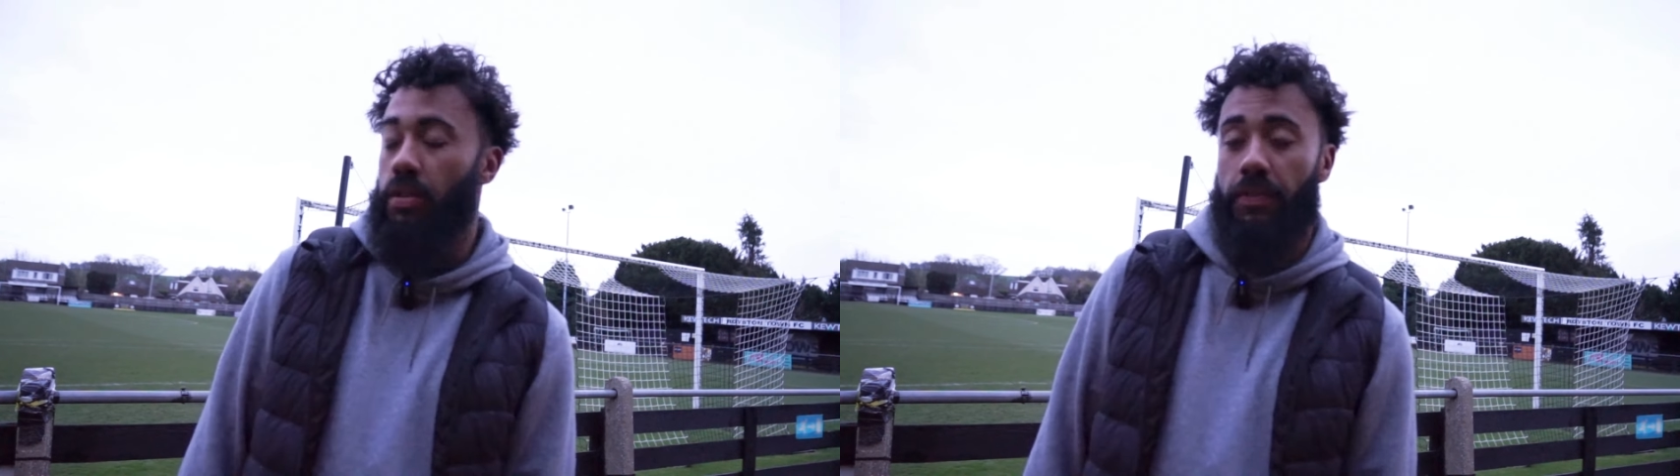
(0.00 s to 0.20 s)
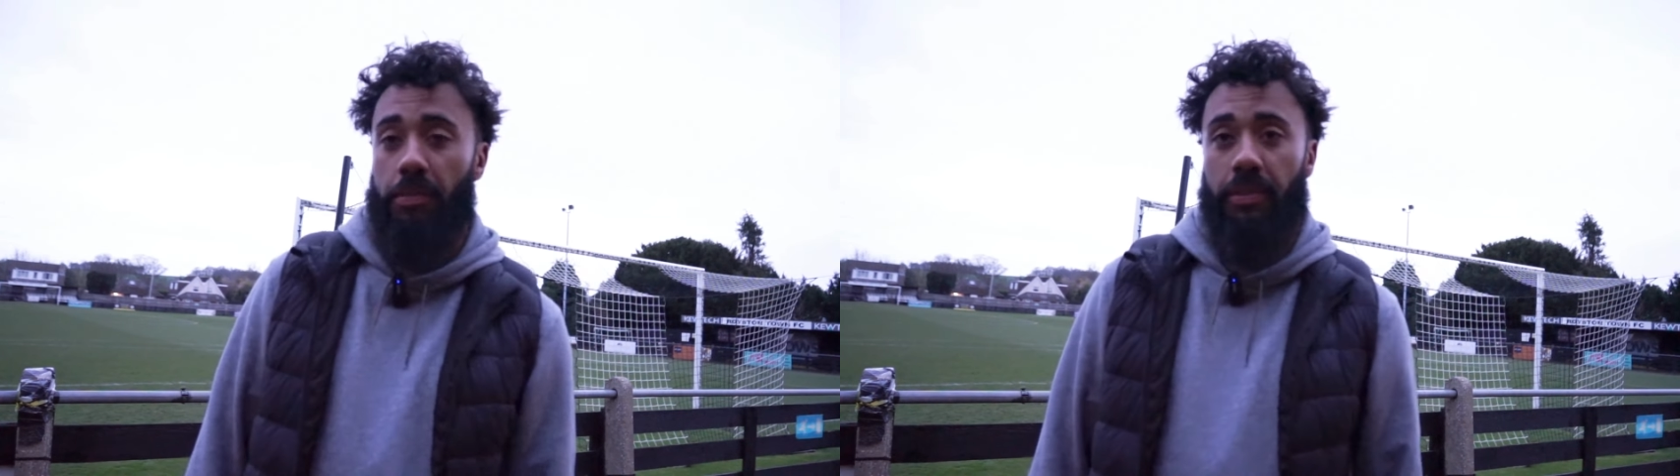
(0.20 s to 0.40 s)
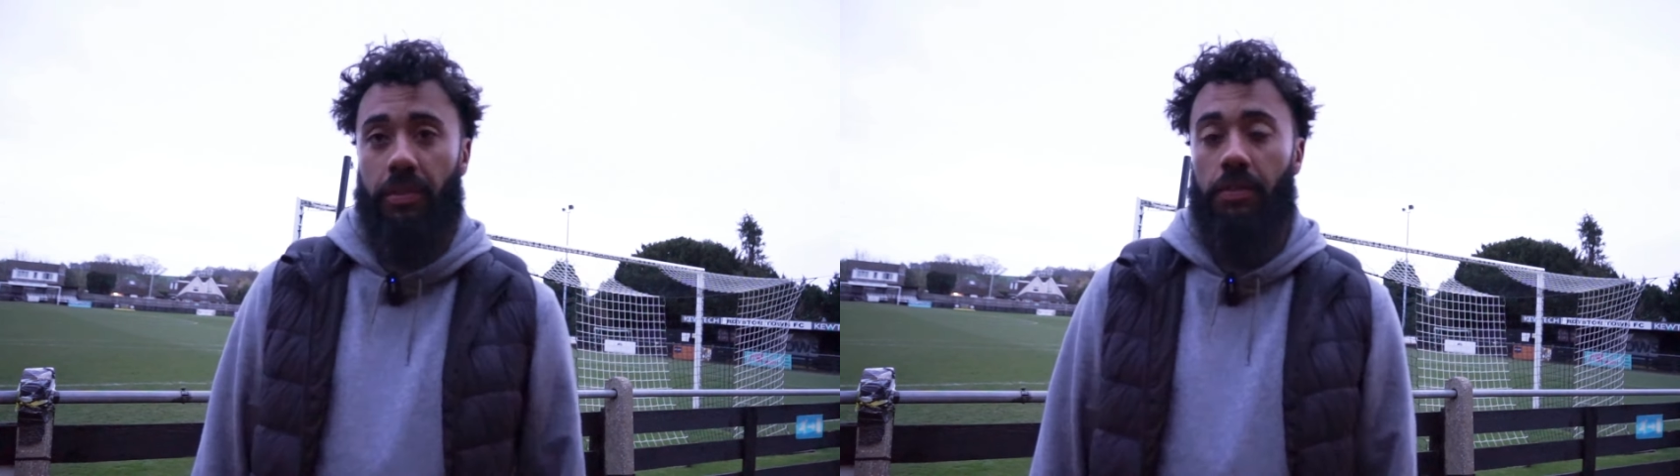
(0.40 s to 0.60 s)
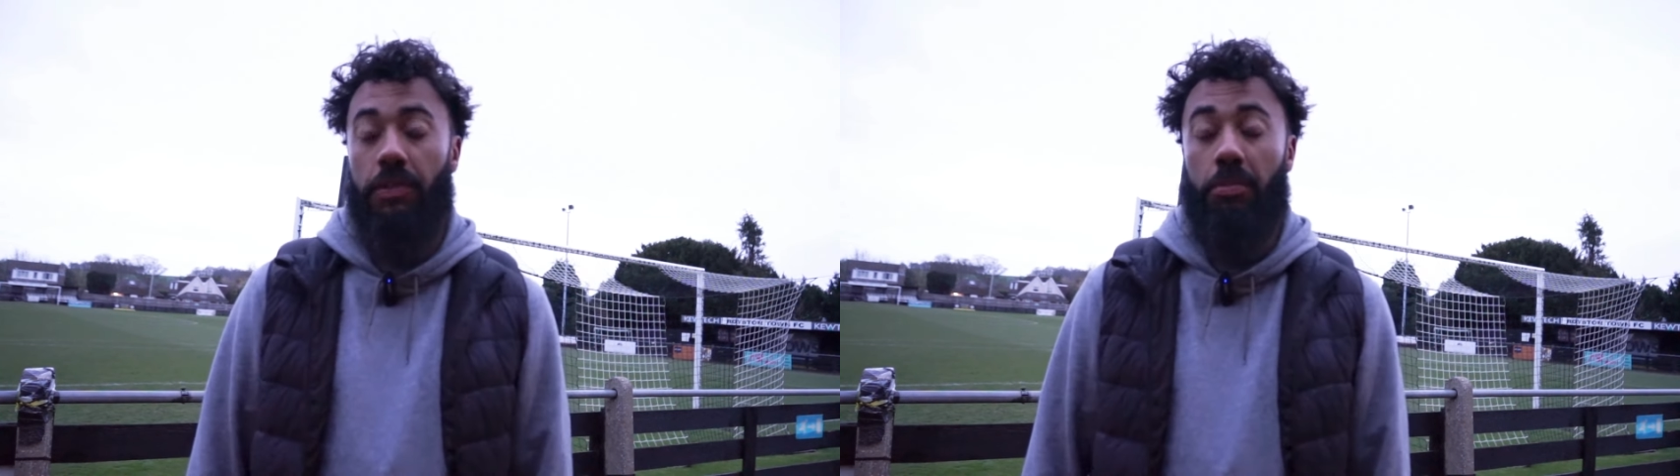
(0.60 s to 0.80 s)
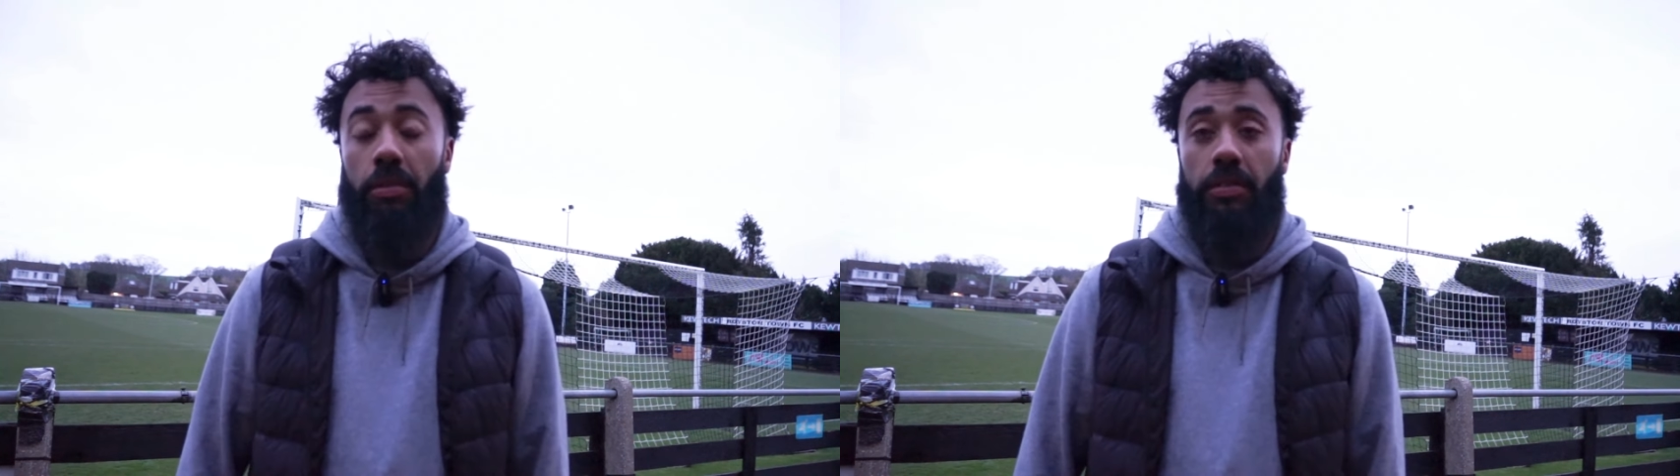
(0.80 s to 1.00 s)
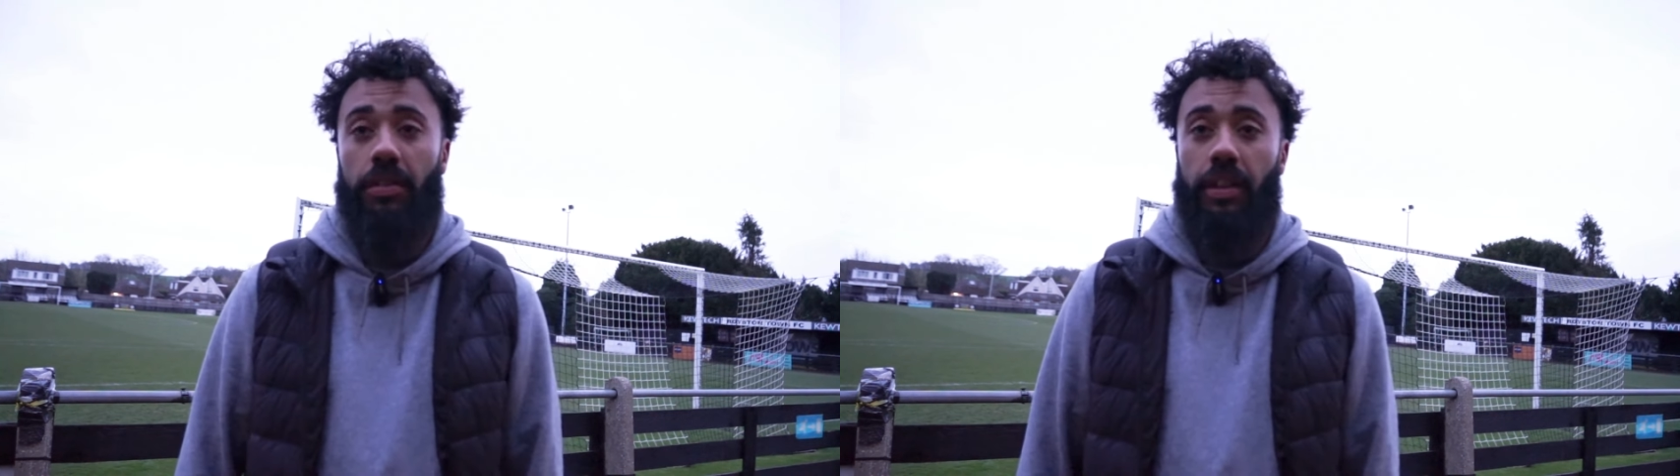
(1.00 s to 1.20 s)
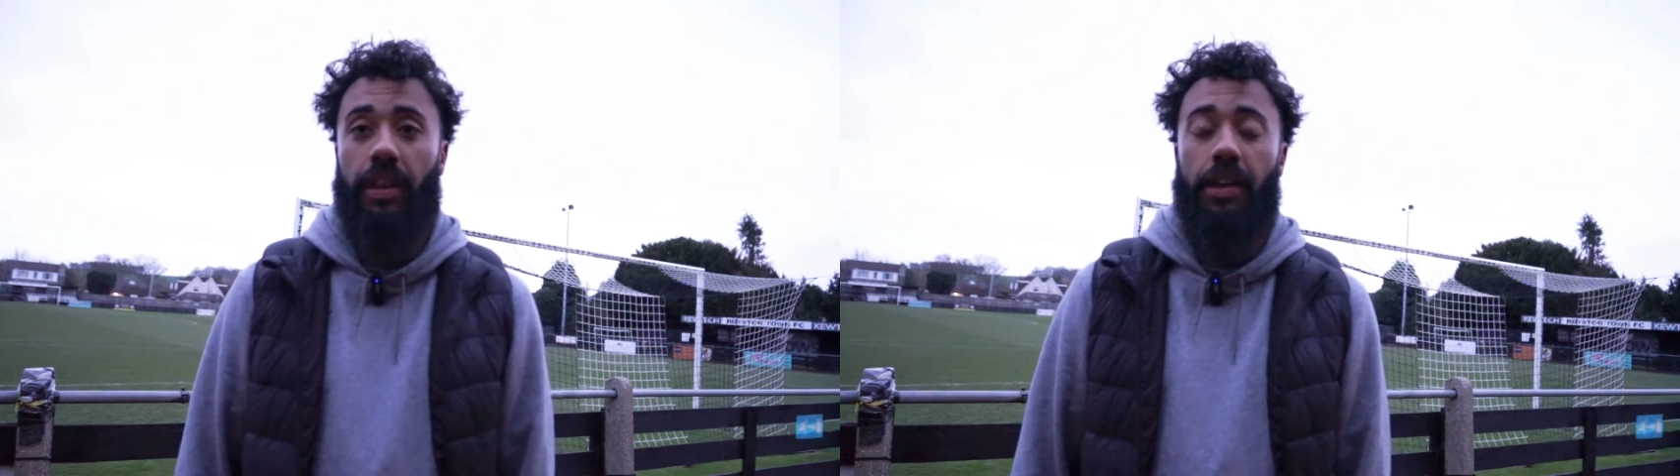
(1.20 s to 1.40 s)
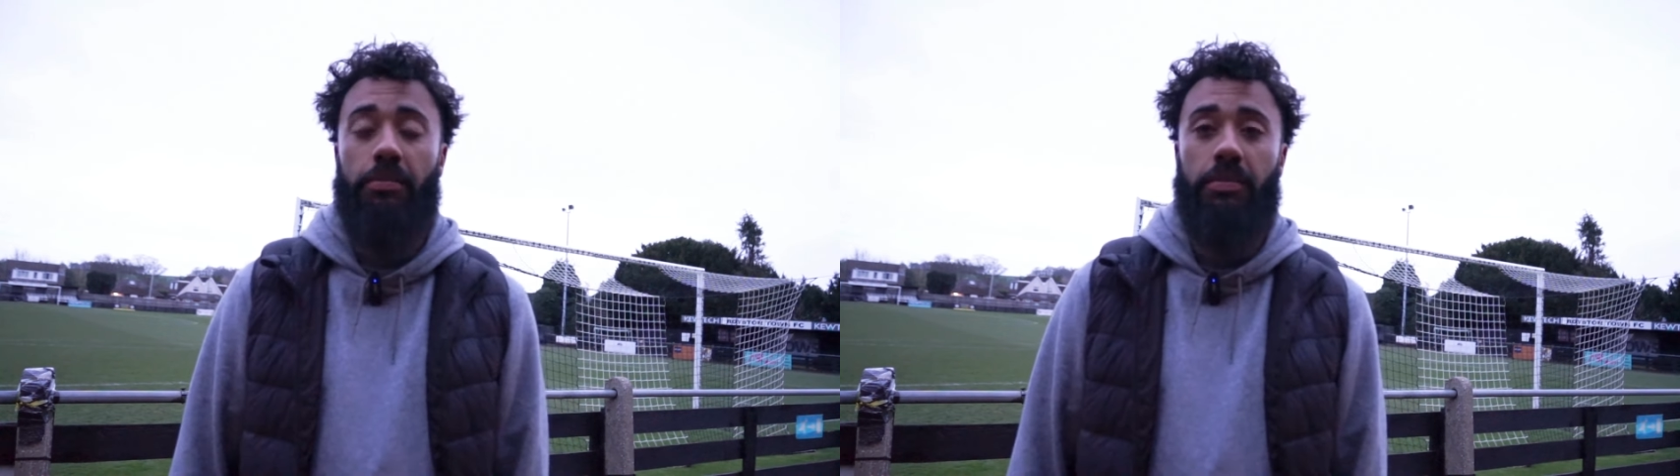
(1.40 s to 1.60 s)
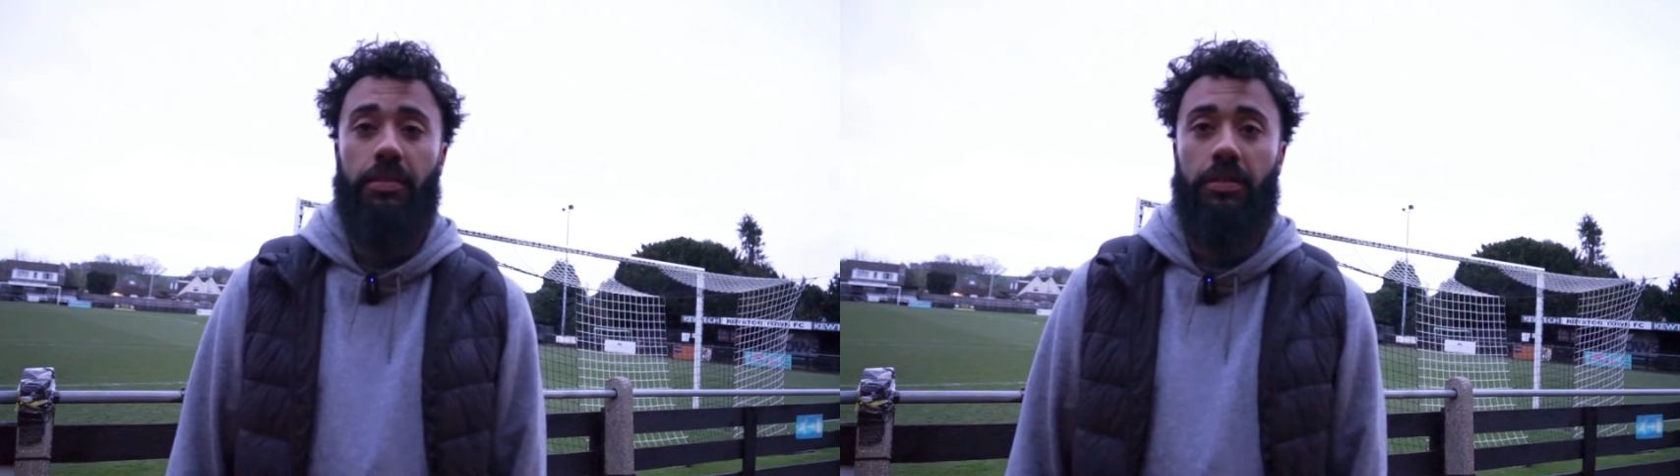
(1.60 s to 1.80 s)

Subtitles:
comfortable in the game,